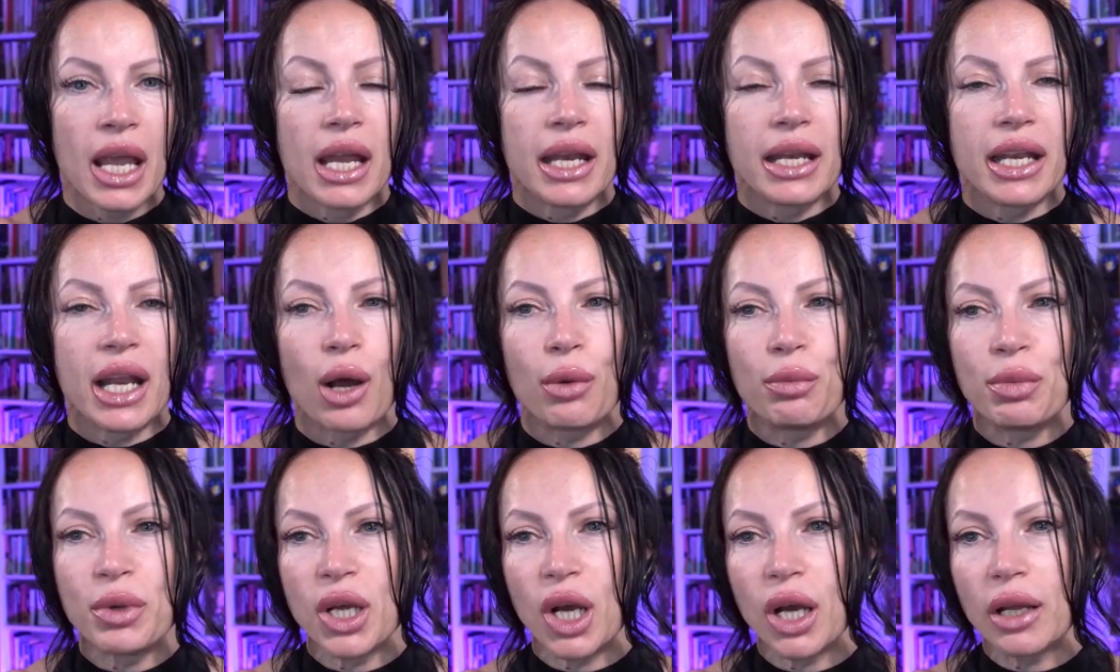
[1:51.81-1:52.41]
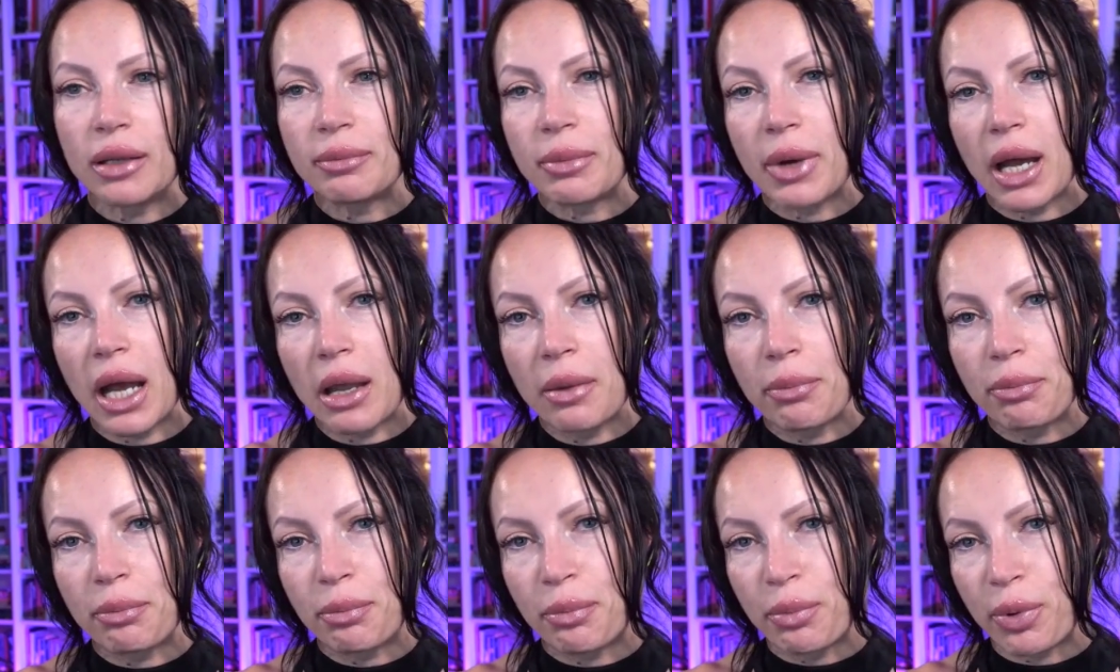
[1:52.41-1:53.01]
Now, beyond
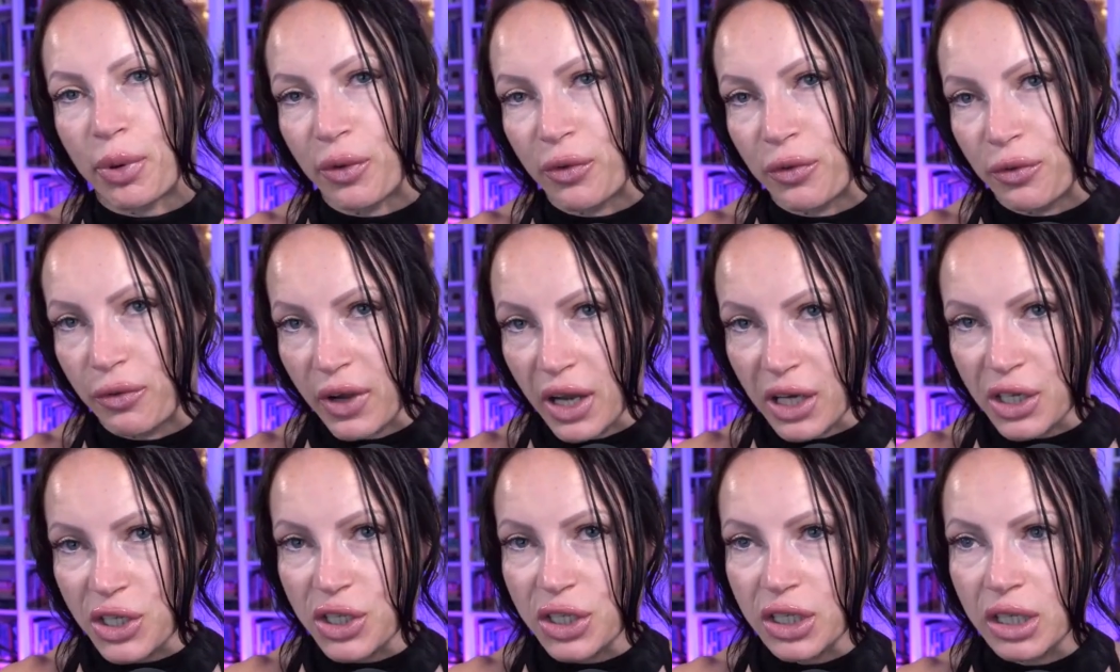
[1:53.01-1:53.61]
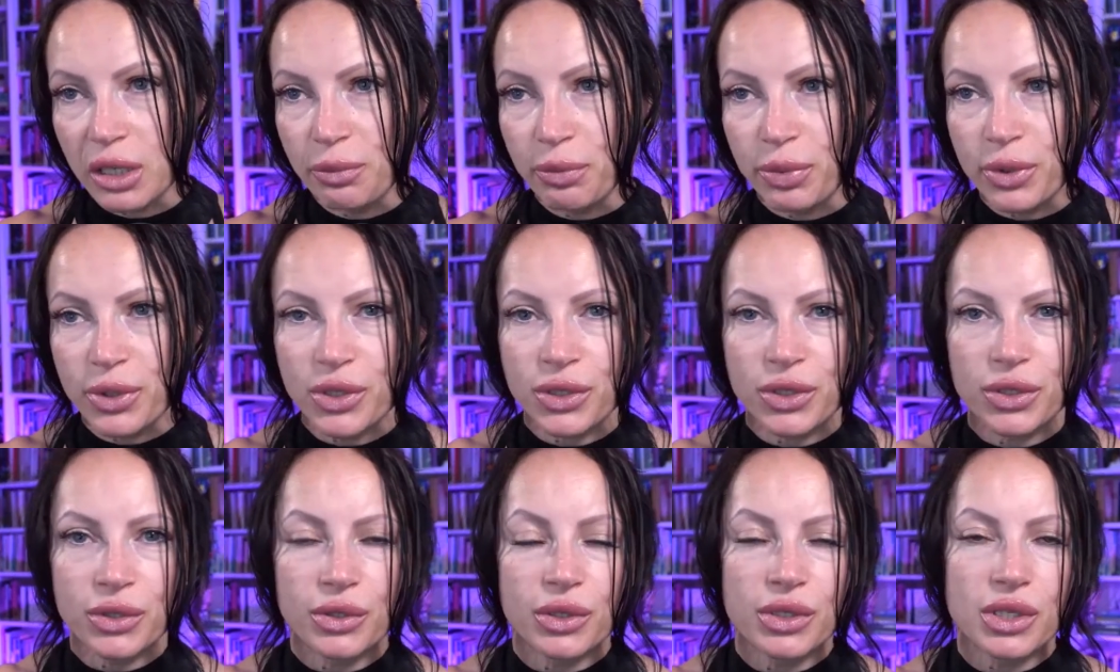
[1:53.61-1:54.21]
my professional
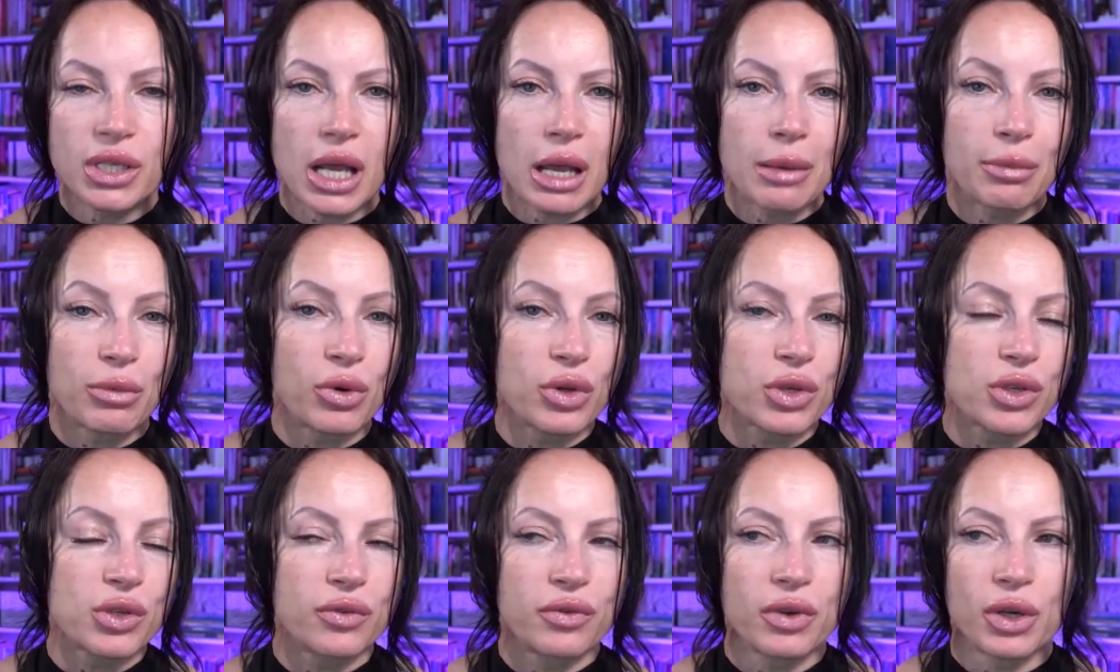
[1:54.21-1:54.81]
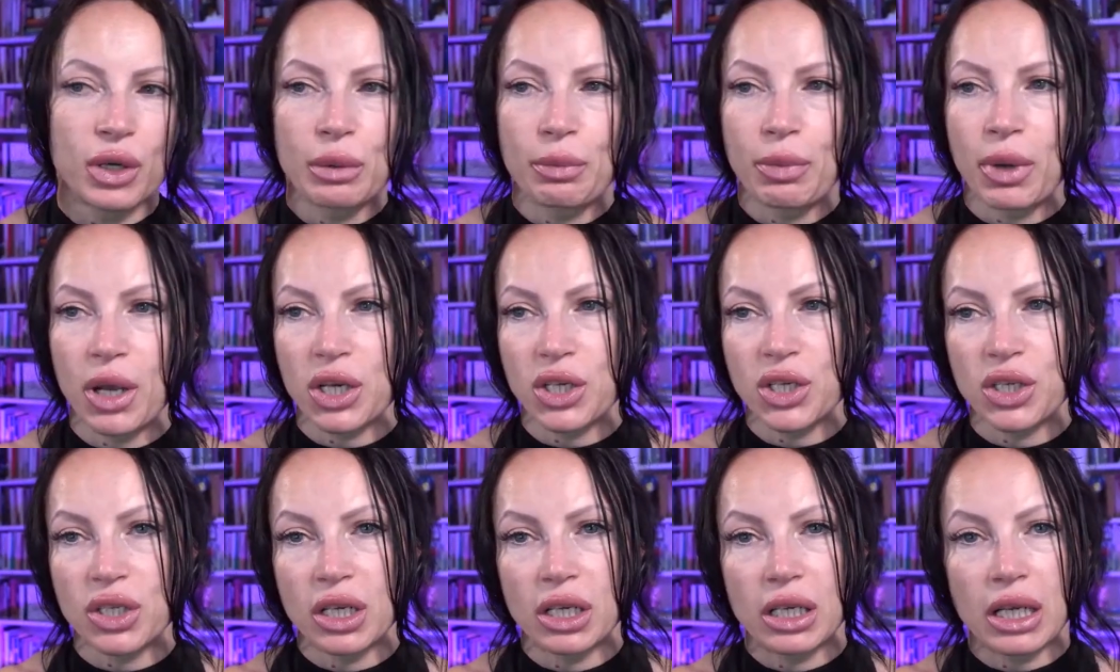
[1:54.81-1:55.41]
pursuits, I'm also very
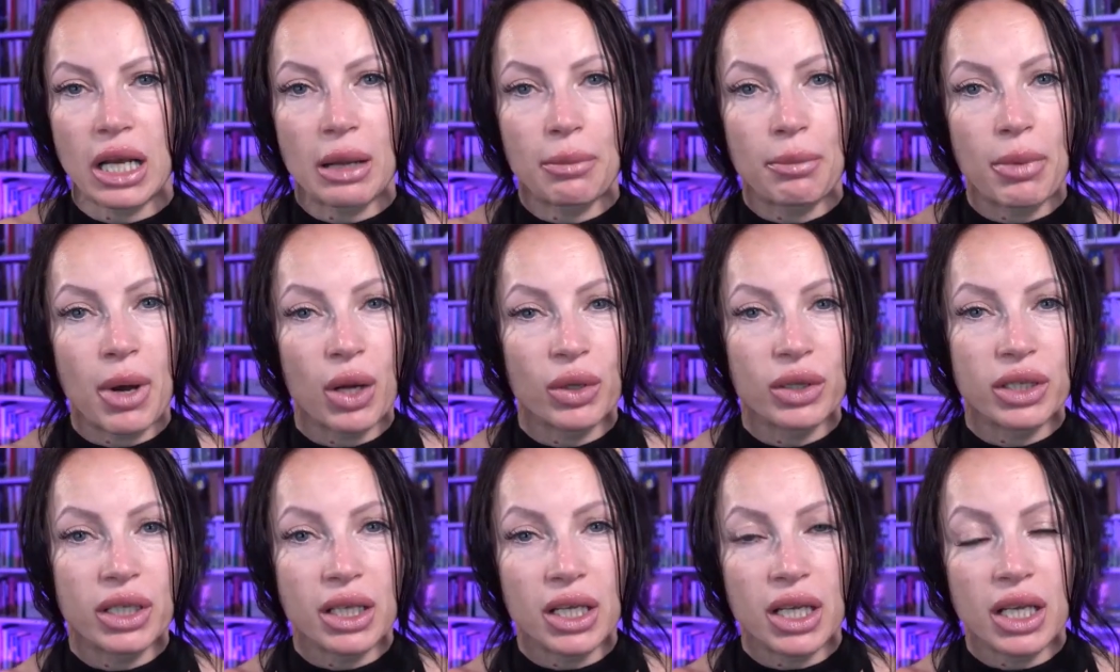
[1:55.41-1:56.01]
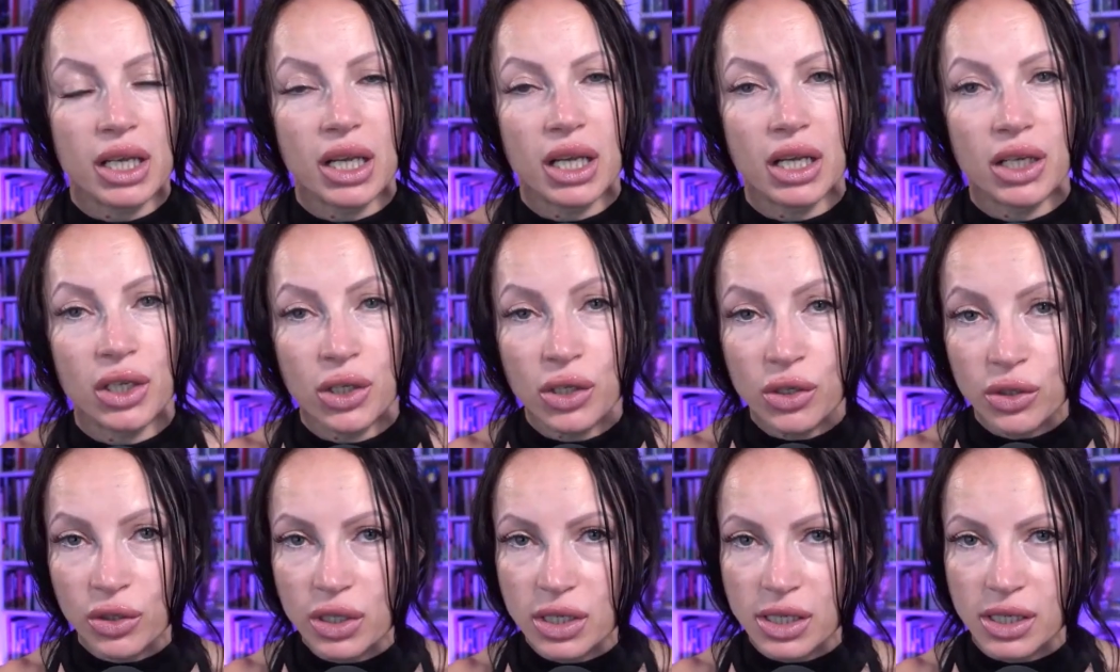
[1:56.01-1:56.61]
passionate about the
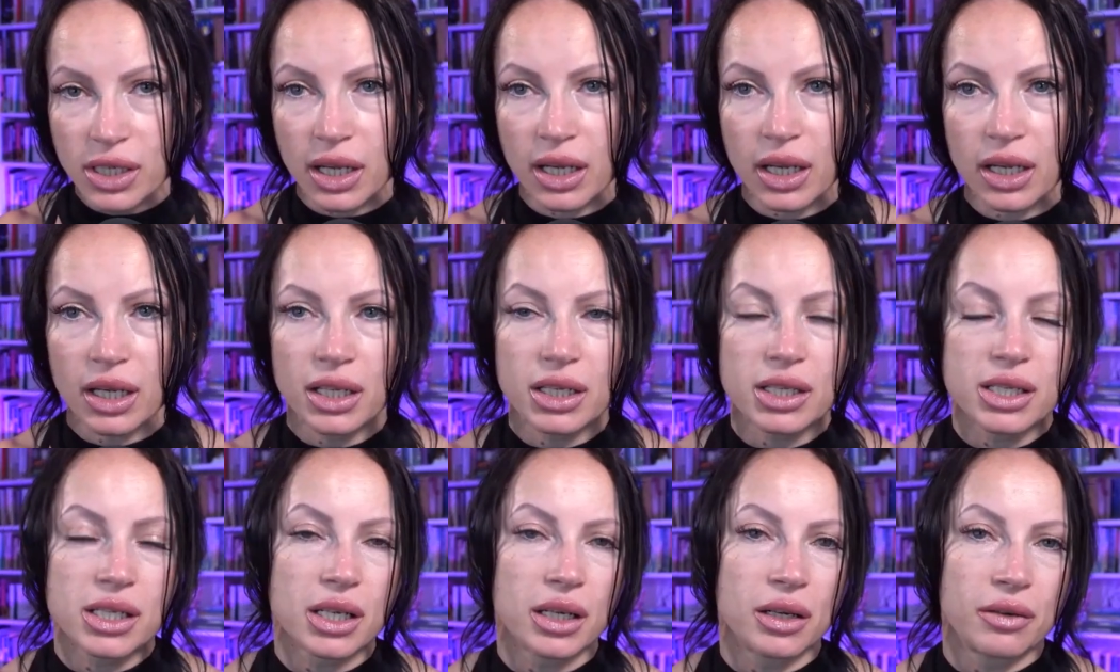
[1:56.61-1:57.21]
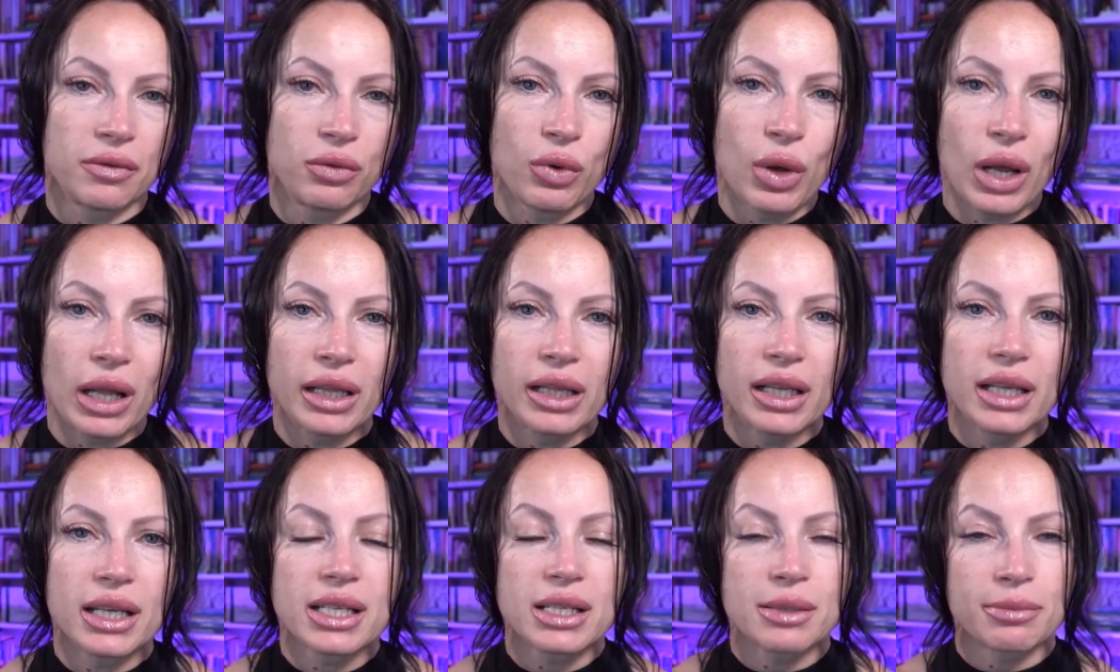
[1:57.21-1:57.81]
neuroscience of
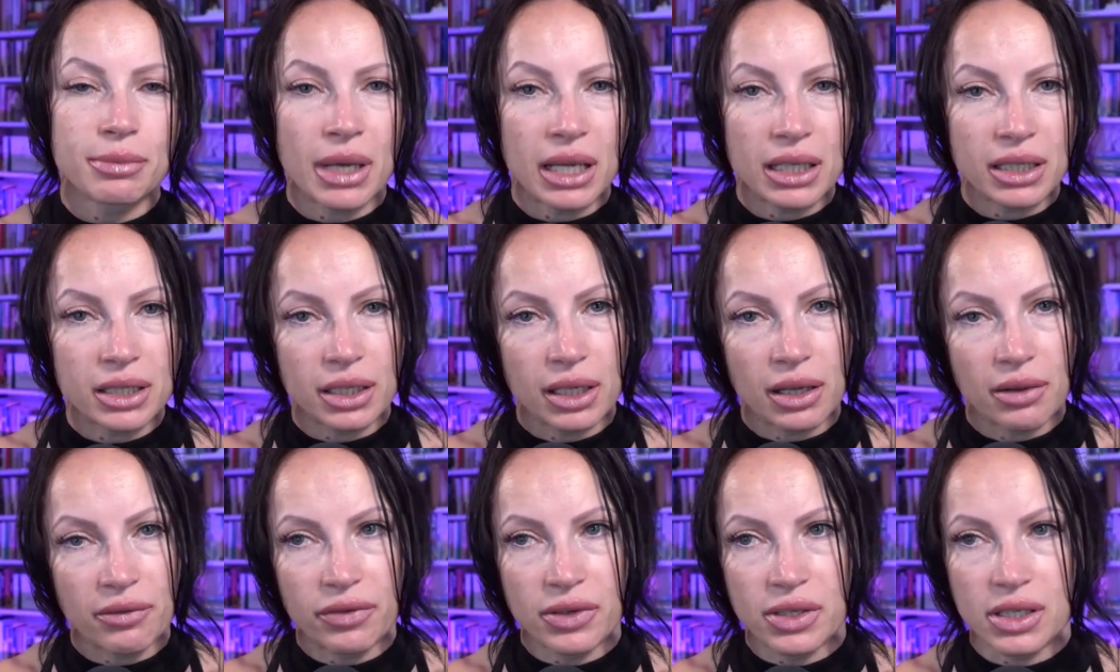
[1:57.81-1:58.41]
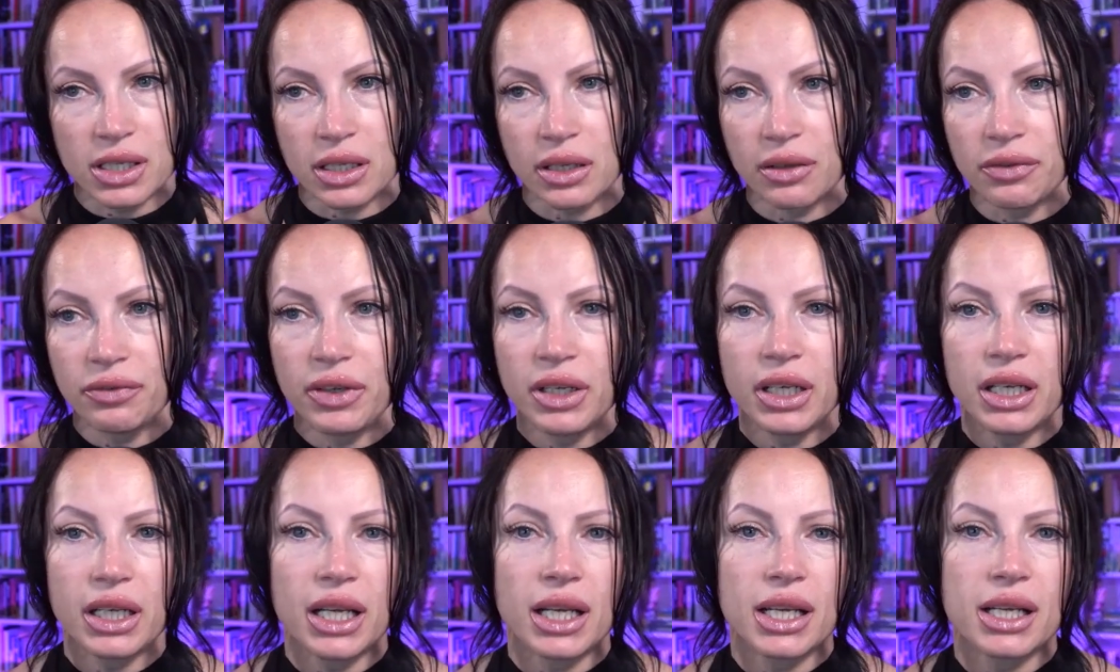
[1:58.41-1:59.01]
wellness, mental and physical
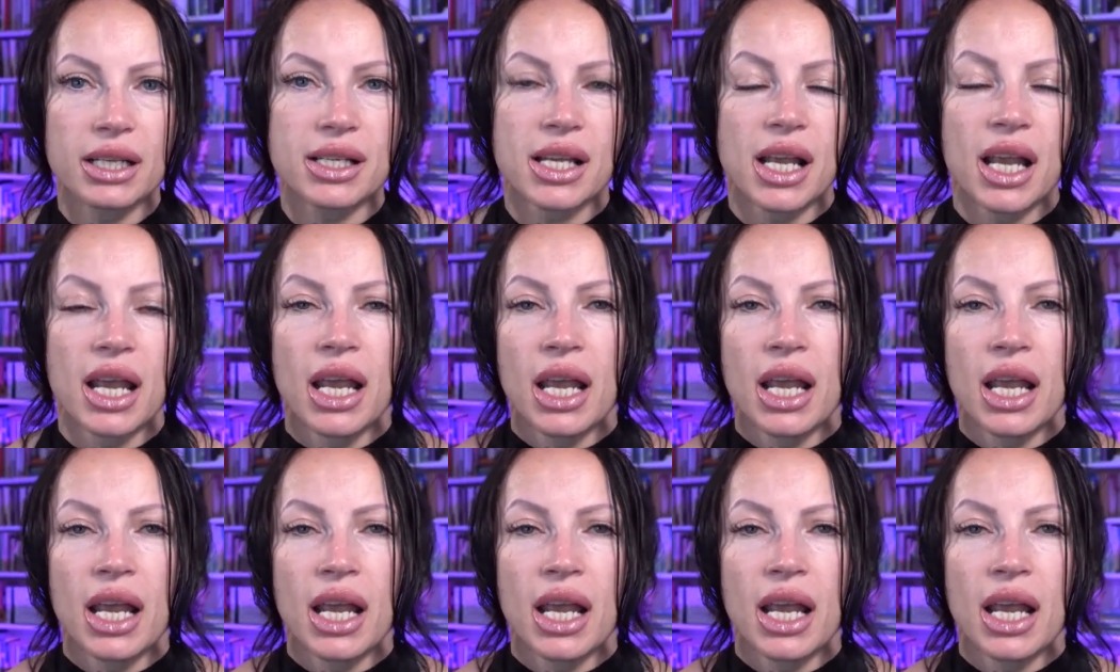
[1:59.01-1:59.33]
fitness.